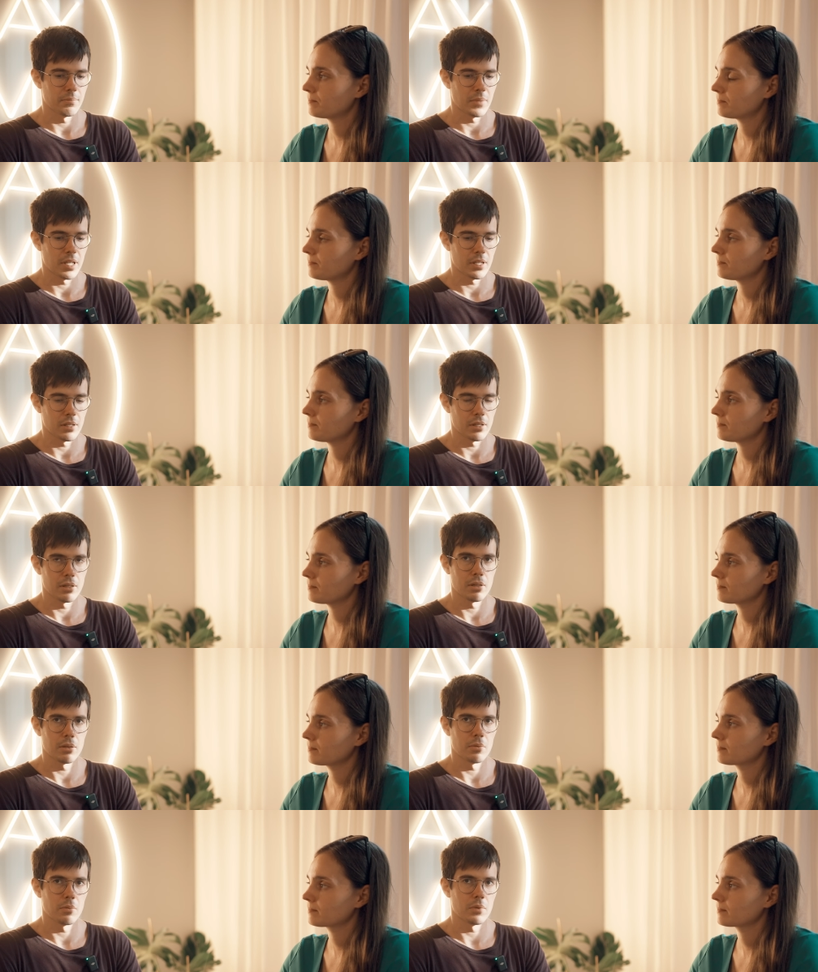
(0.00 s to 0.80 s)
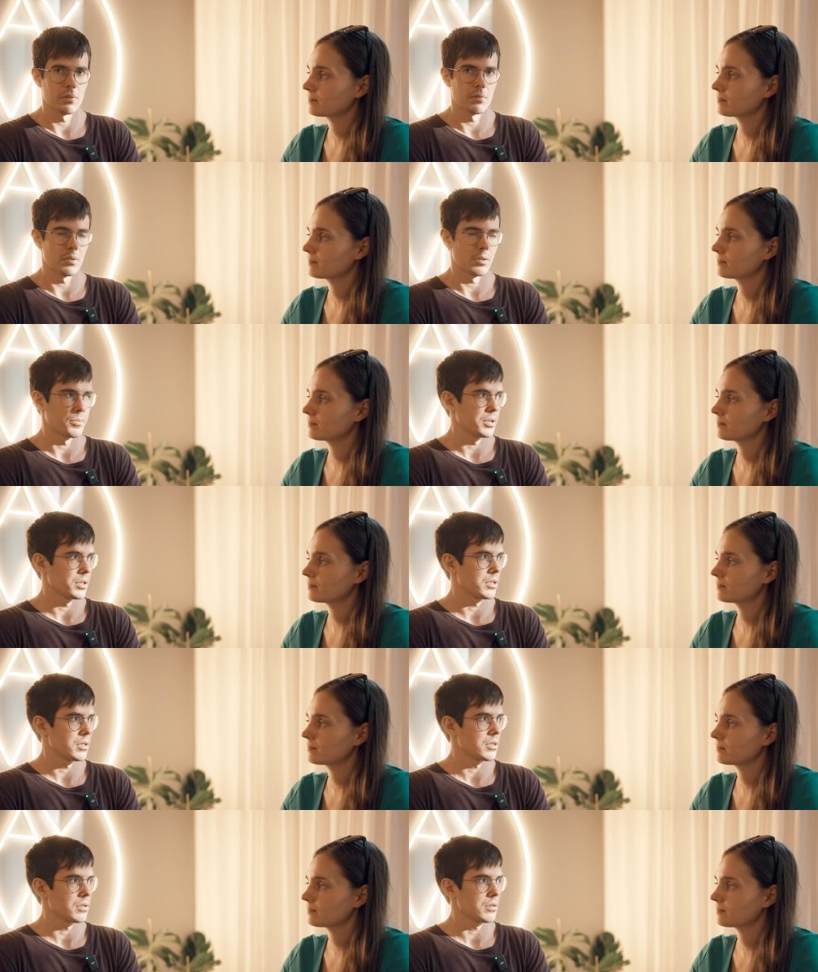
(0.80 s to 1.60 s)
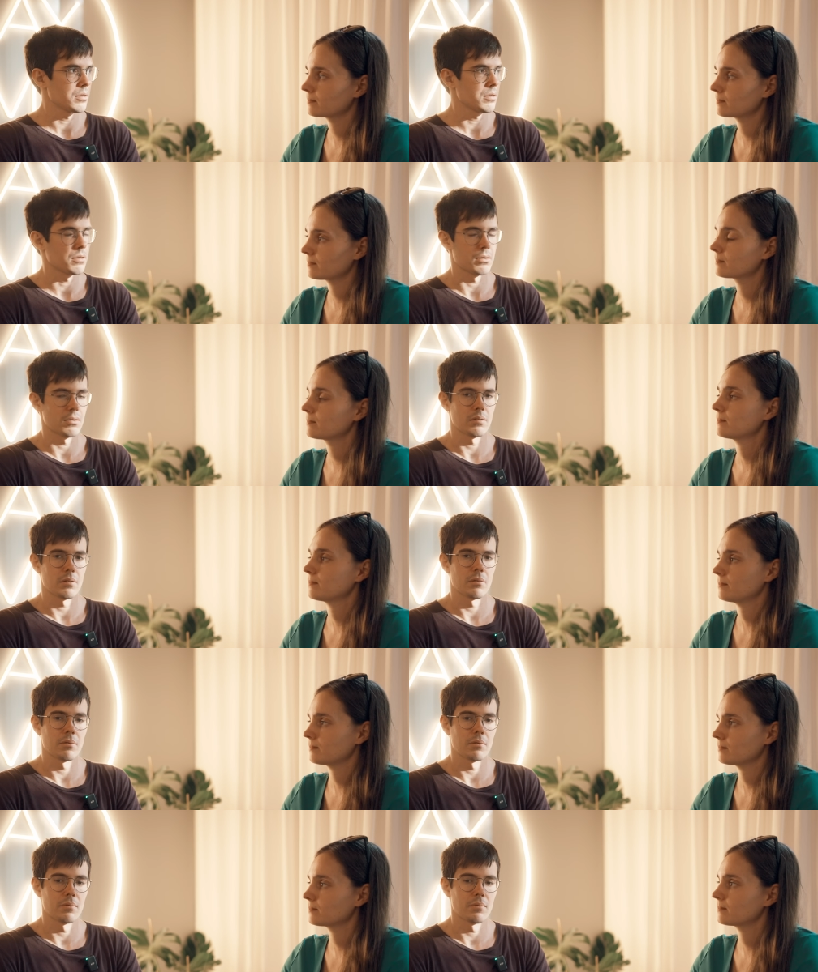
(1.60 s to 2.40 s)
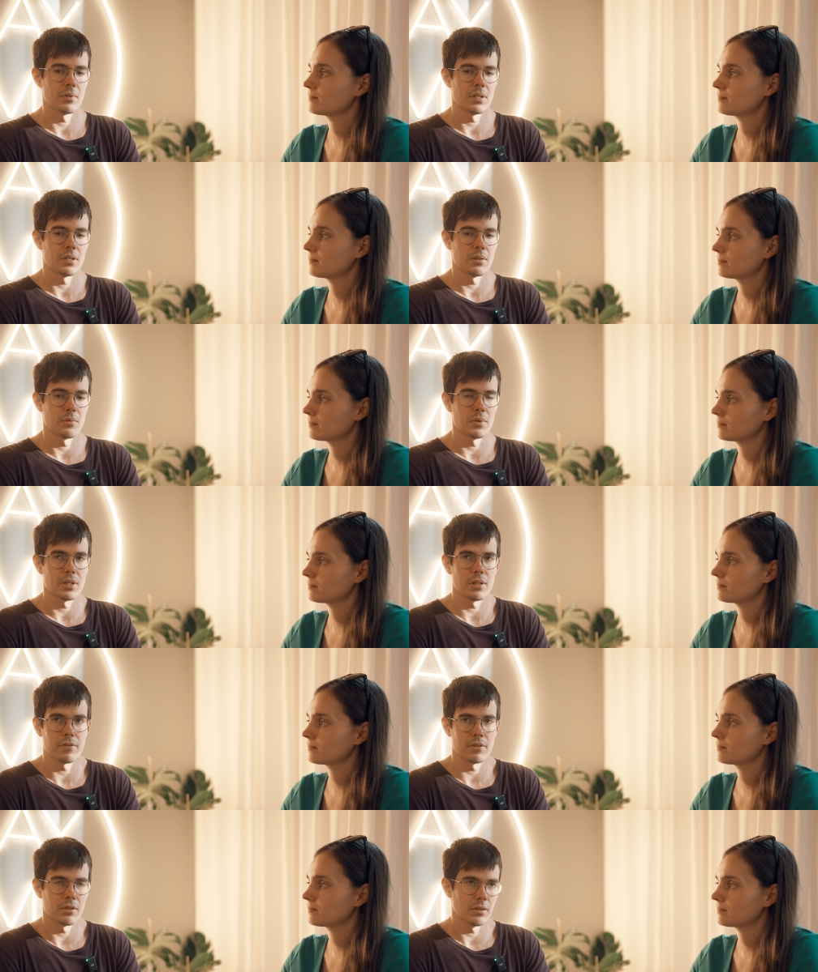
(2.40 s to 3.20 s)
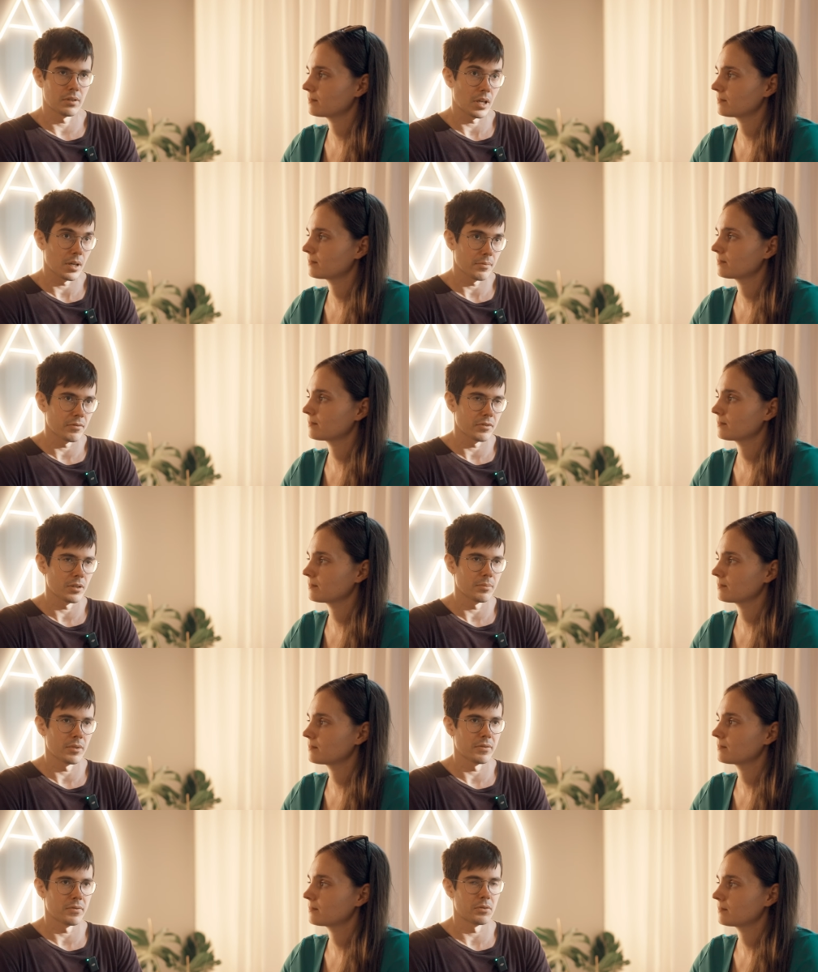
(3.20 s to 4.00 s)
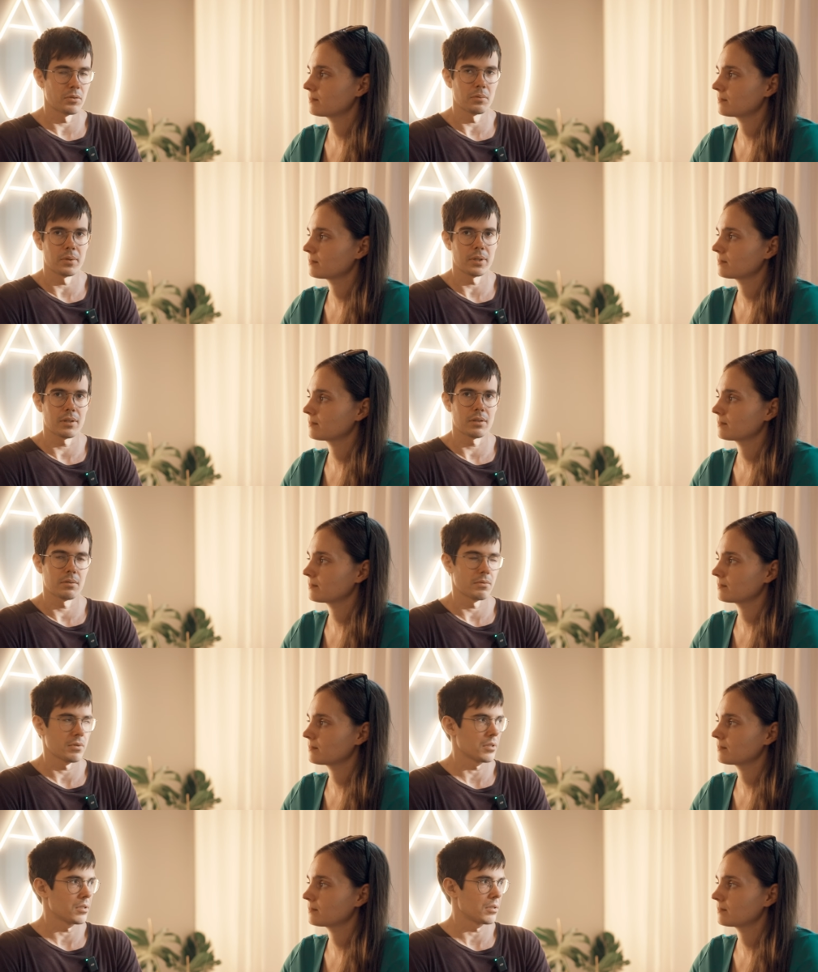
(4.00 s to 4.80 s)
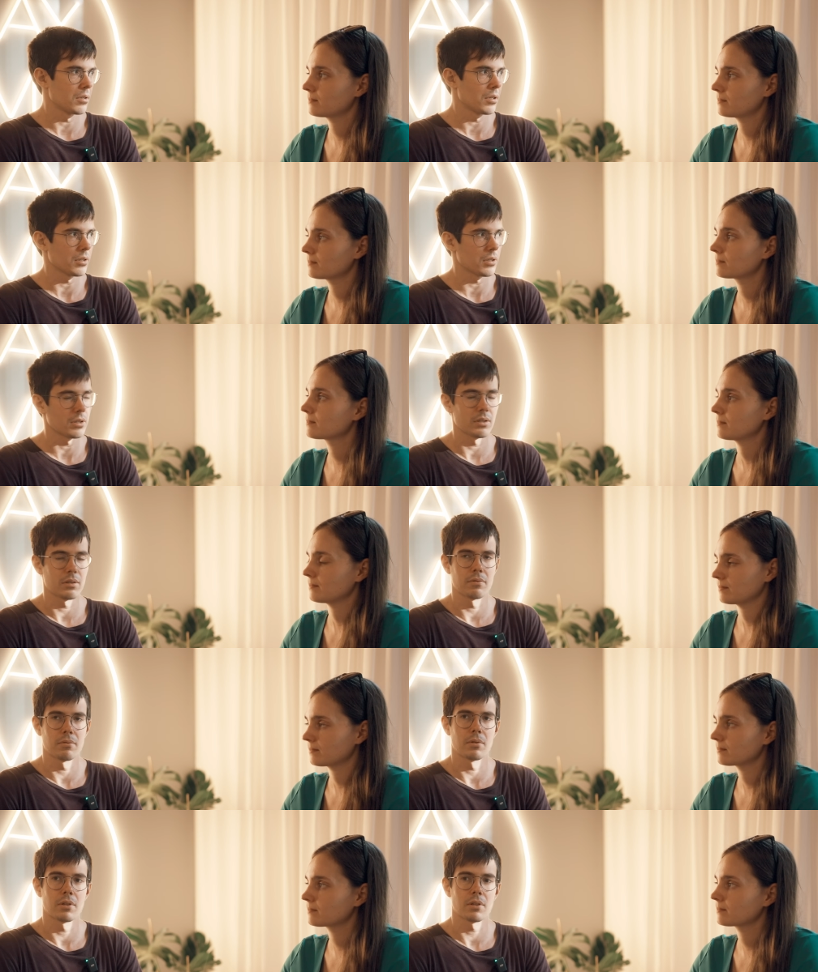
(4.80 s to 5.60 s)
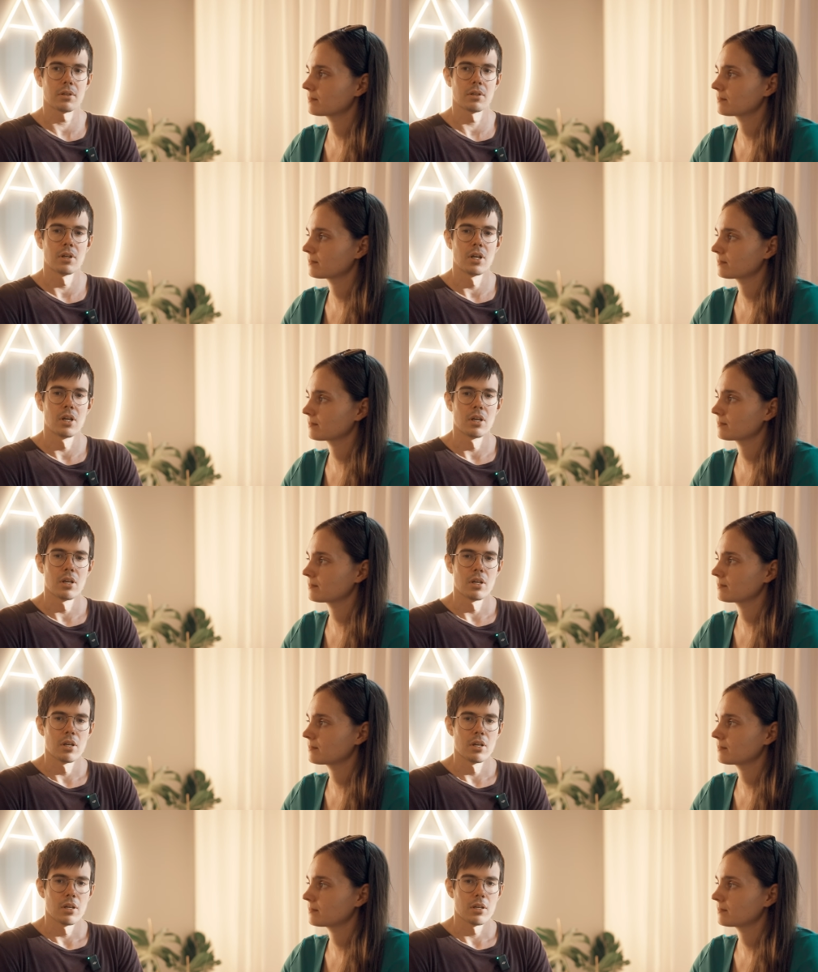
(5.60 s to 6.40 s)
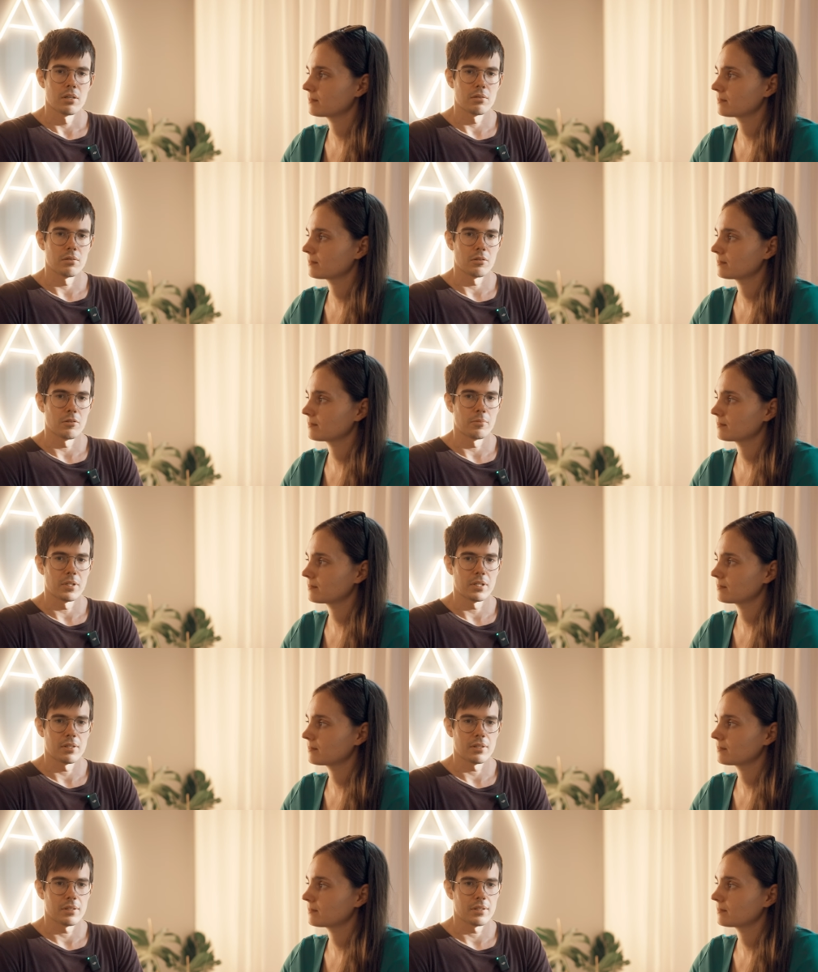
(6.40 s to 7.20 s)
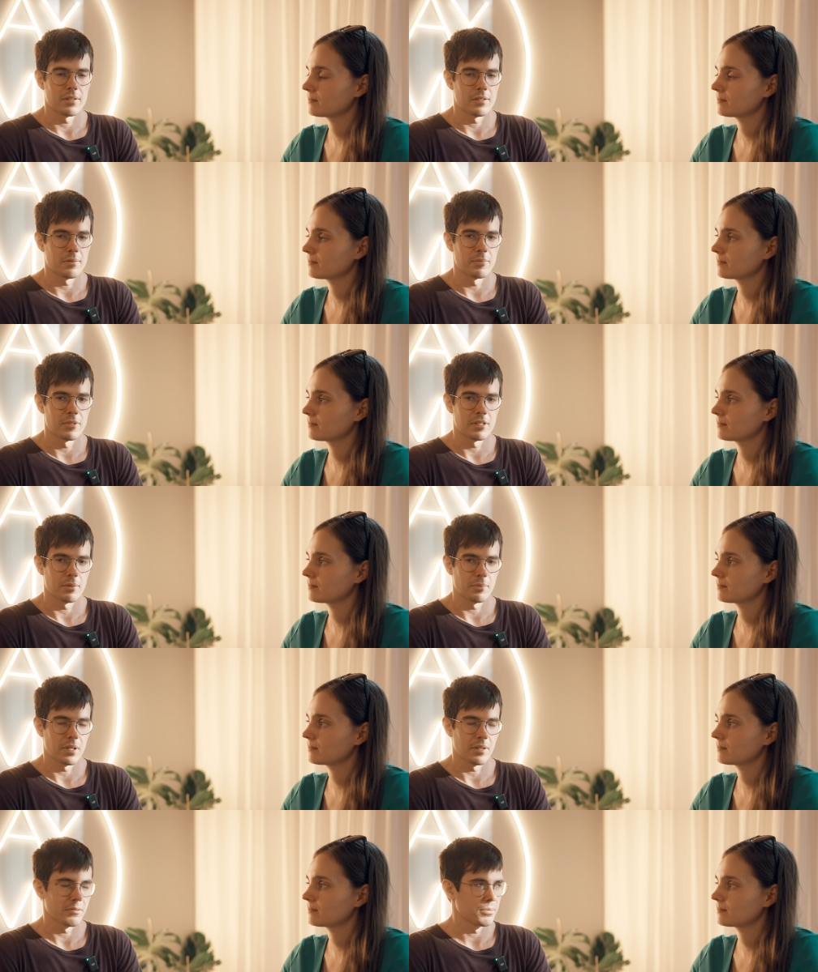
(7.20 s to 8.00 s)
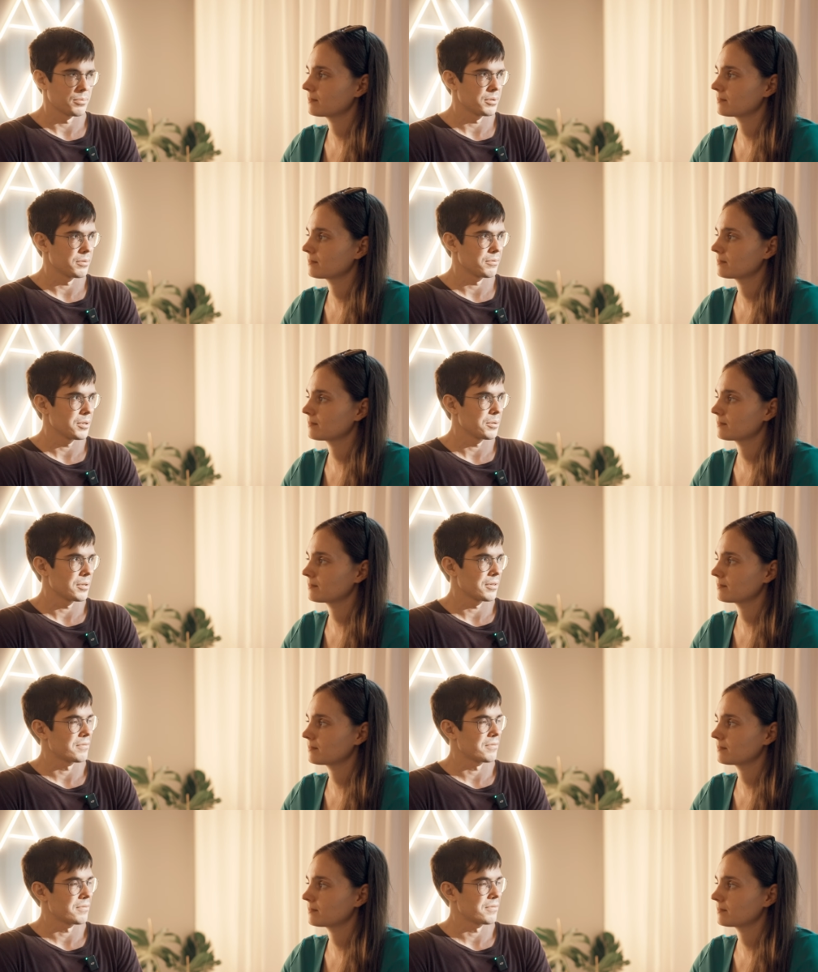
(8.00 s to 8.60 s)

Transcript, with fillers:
Speaker 1: mainly we do competitions. So we, we live in the time frame of two weeks, which is not a lot of work. So basically this means that we have to be very